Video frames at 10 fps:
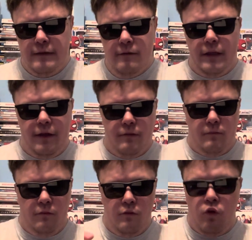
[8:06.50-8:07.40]
like
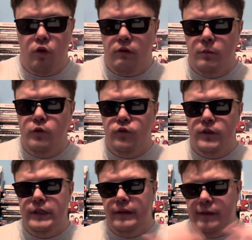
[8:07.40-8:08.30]
horror
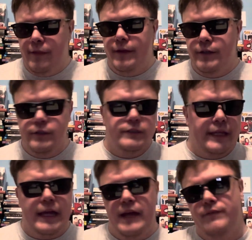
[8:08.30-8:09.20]
movie in the theaters.
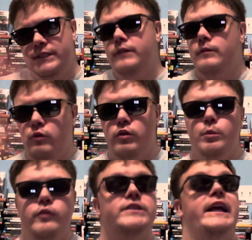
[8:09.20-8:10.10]
Like I've seen horror
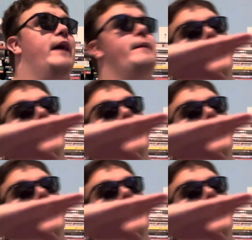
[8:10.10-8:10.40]
movies like at my